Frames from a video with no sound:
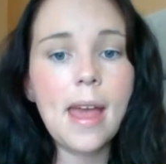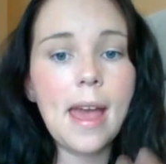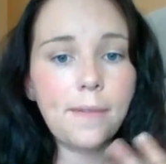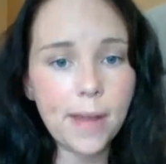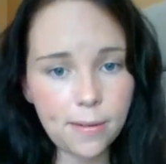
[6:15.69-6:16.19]

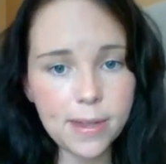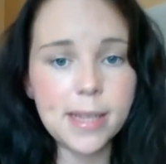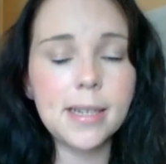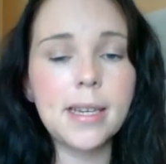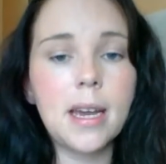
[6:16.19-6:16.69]
and for
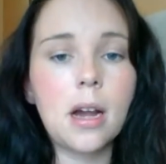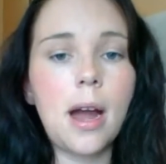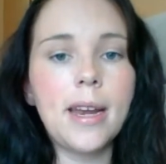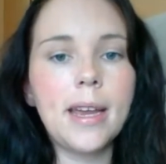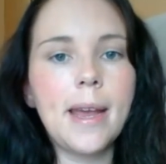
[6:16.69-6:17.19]
everything to get
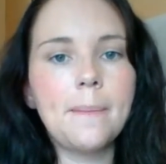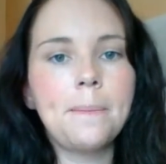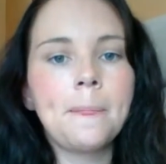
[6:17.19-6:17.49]
going again.